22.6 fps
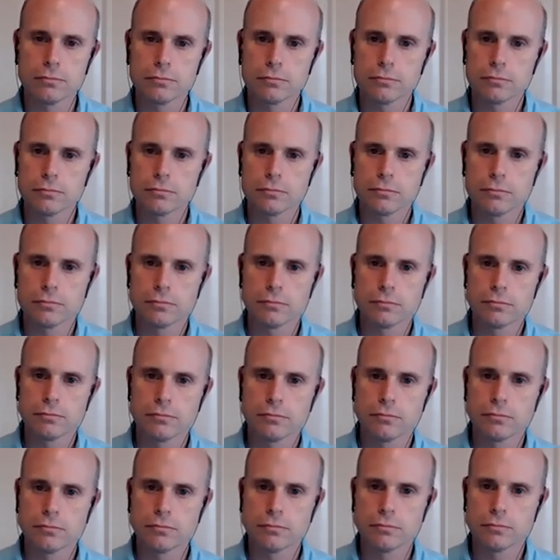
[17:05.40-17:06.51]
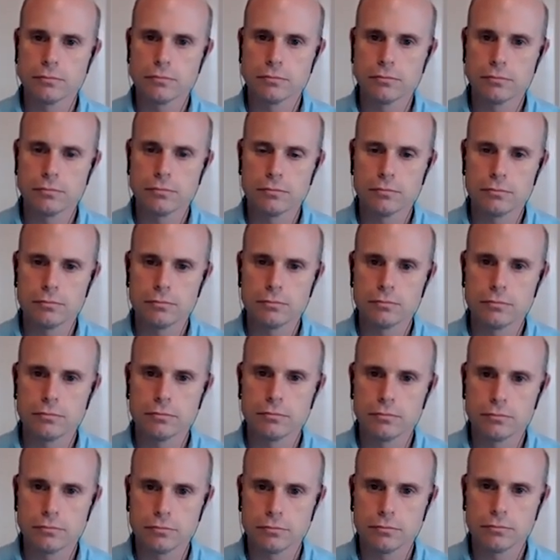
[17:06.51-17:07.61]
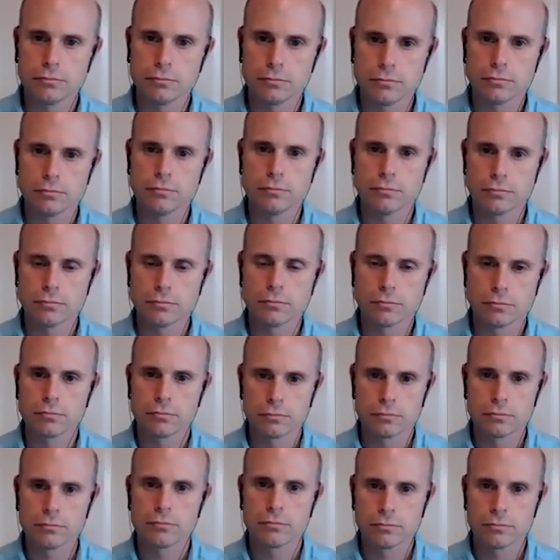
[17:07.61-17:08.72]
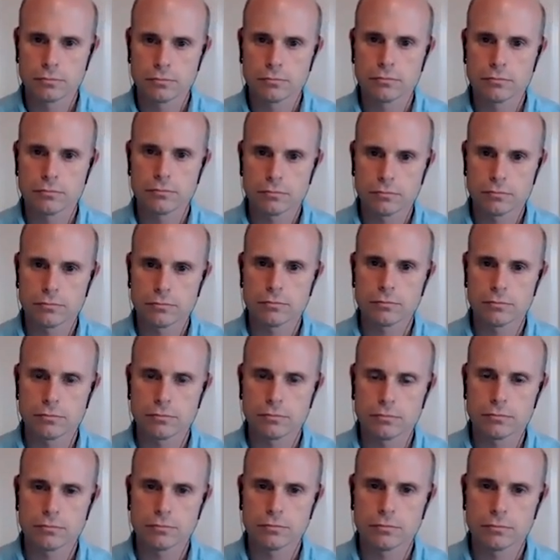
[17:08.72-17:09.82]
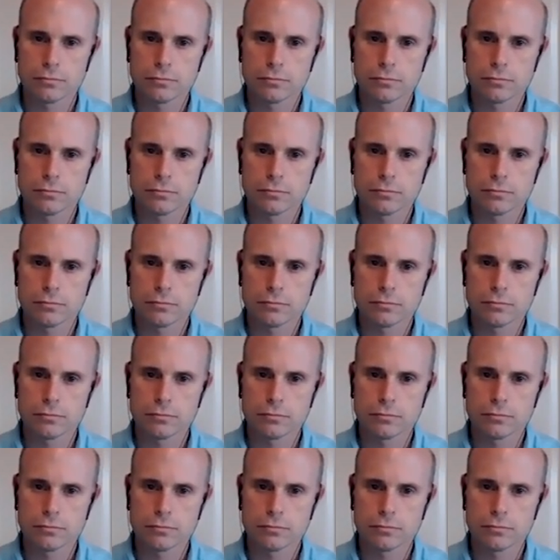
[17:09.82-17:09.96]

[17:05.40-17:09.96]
[no speech]